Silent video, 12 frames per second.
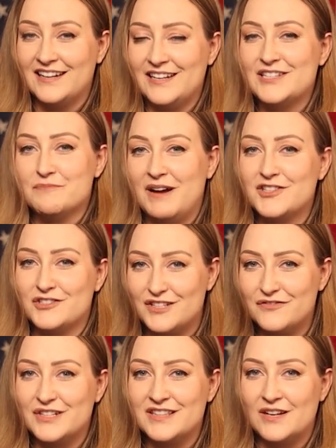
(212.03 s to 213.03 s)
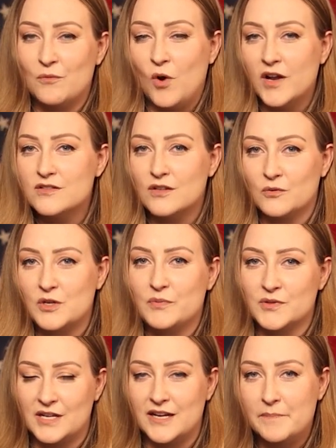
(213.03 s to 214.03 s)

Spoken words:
and it's much different than 1 to 3%